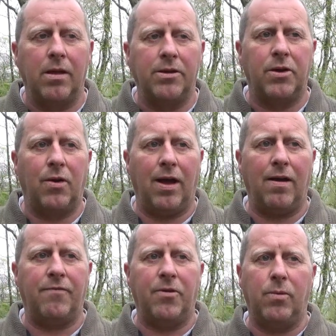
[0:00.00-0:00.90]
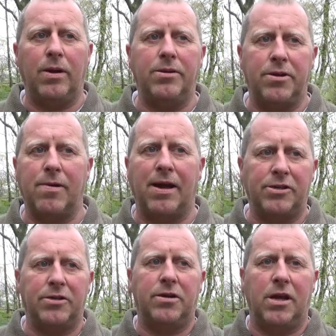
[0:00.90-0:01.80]
to have the wind
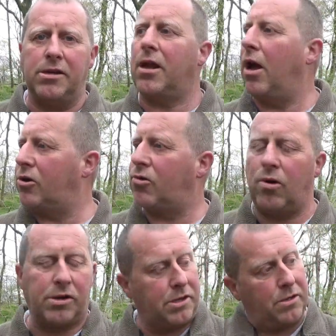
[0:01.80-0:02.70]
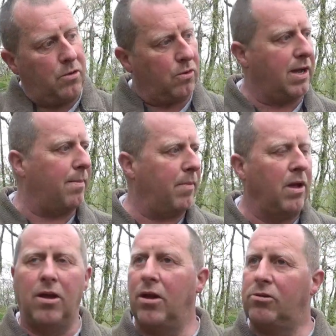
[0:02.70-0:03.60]
direction is across your camp
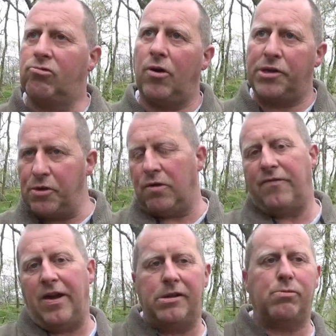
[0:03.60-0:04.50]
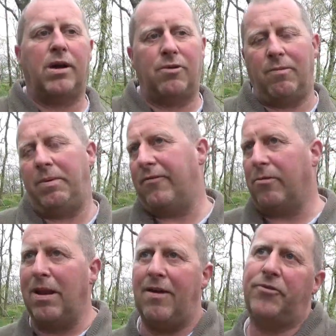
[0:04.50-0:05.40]
across your face whether it be
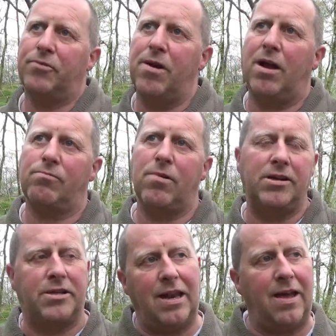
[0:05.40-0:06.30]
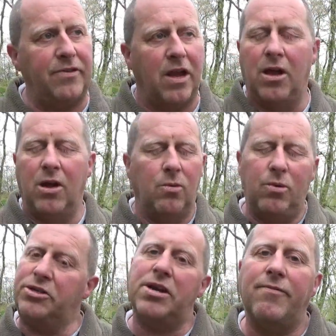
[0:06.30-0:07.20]
from left to right right to left
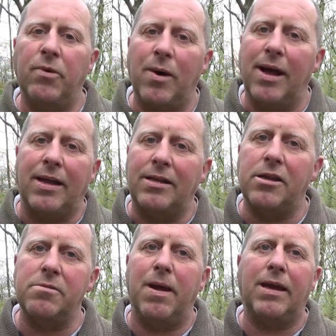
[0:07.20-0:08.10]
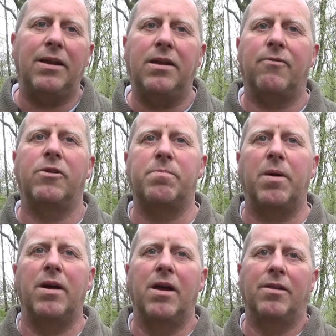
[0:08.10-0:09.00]
whichever way it doesn't make any difference
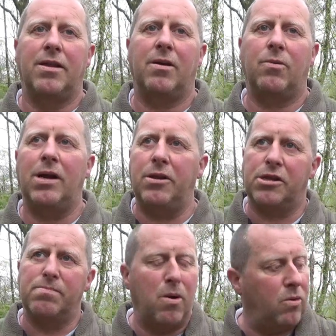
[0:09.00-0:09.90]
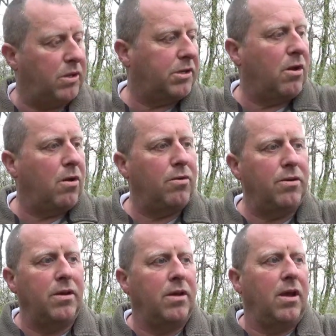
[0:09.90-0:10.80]
but that way the smoke is gone
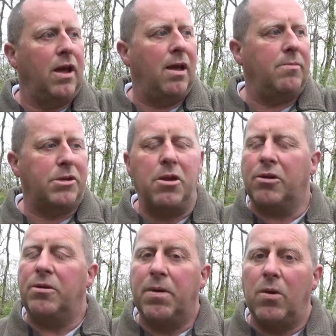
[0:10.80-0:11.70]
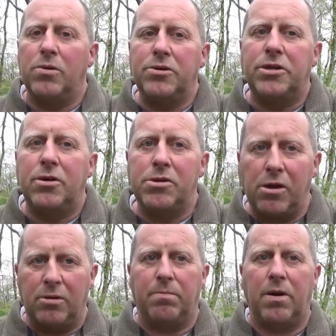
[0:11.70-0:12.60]
um, it's not going to blow onto you it's not going to